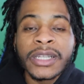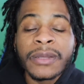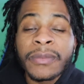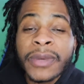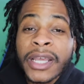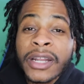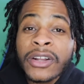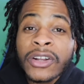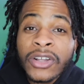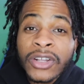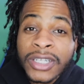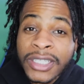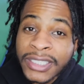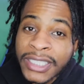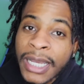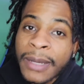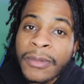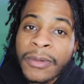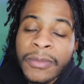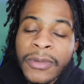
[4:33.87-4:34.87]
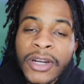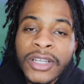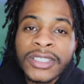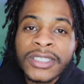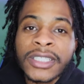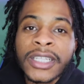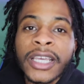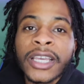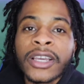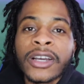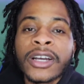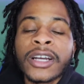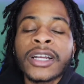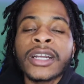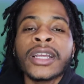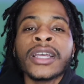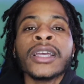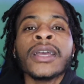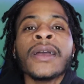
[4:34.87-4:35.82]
Depending on the type of person they are,